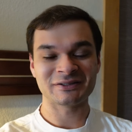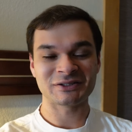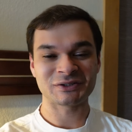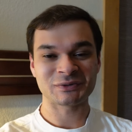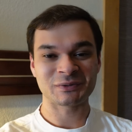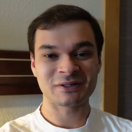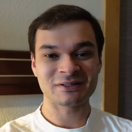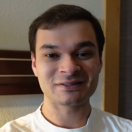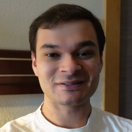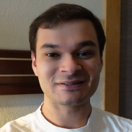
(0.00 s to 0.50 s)
I
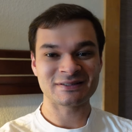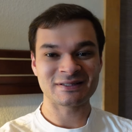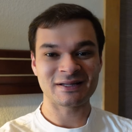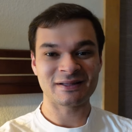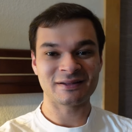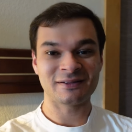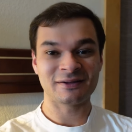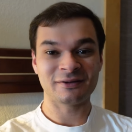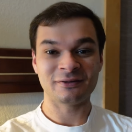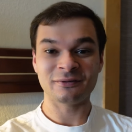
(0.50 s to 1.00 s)
just wanted to
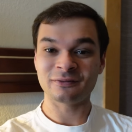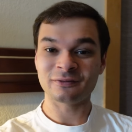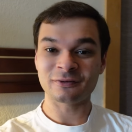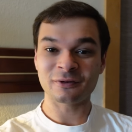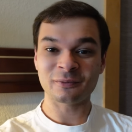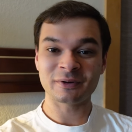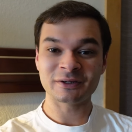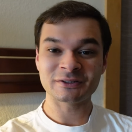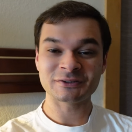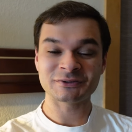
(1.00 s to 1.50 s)
say thank you
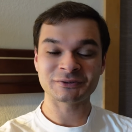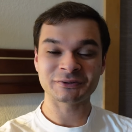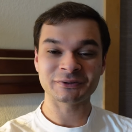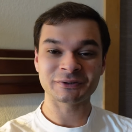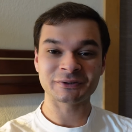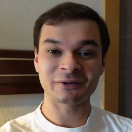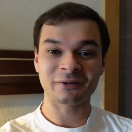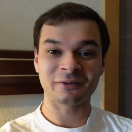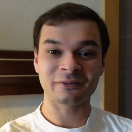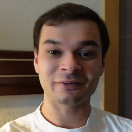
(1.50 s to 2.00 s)
so much
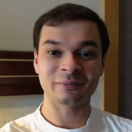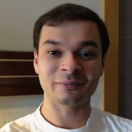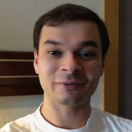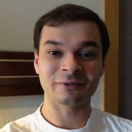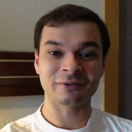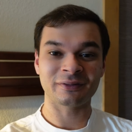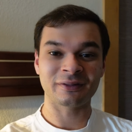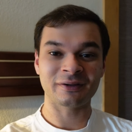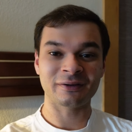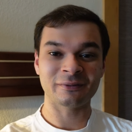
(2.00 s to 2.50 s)
for all the
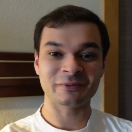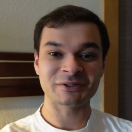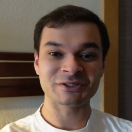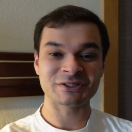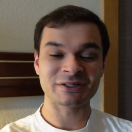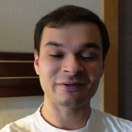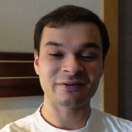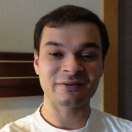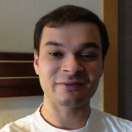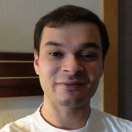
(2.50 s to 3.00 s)
birthday
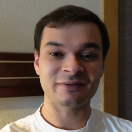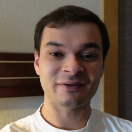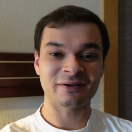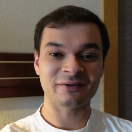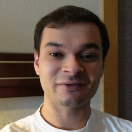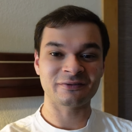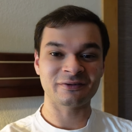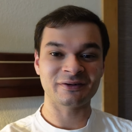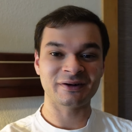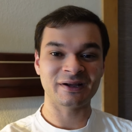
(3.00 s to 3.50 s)
wishes
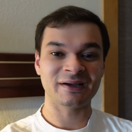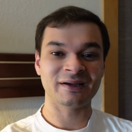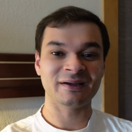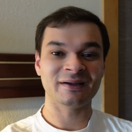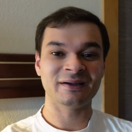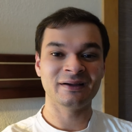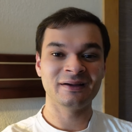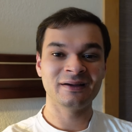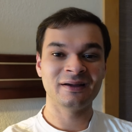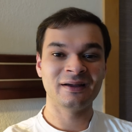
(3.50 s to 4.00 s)
yesterday.